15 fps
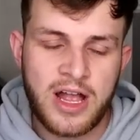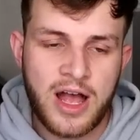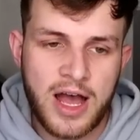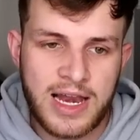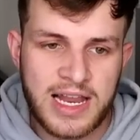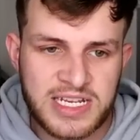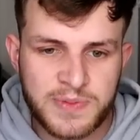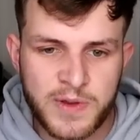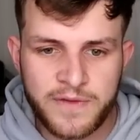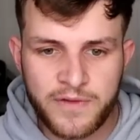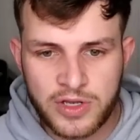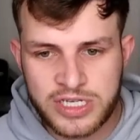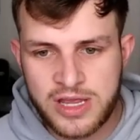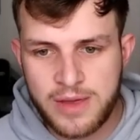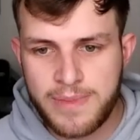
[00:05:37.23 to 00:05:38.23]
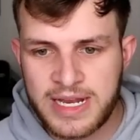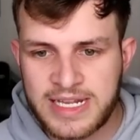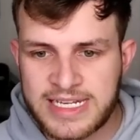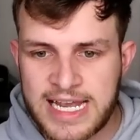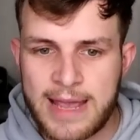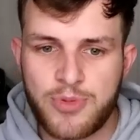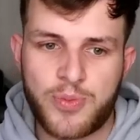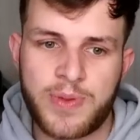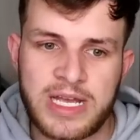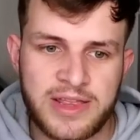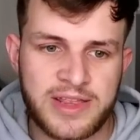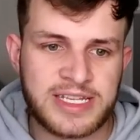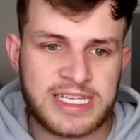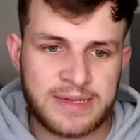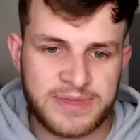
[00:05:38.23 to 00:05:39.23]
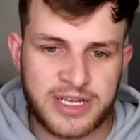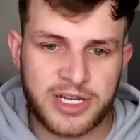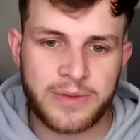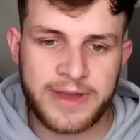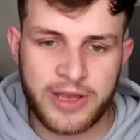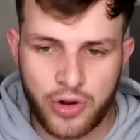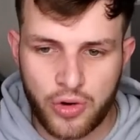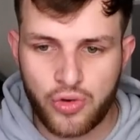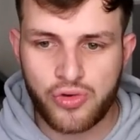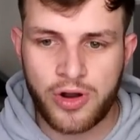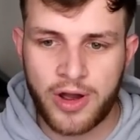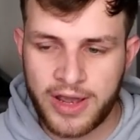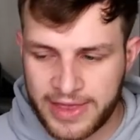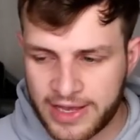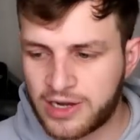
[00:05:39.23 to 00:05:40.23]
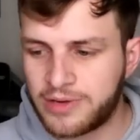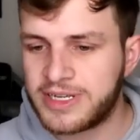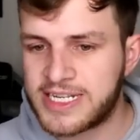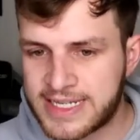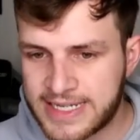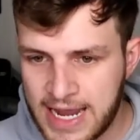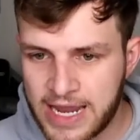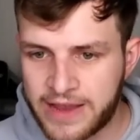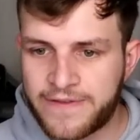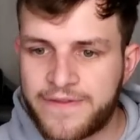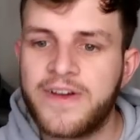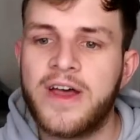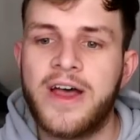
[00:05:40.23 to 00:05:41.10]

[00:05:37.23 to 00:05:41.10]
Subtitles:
Let's move on to the mid-table bit. The teams that are going to be all right. They're going to be safe.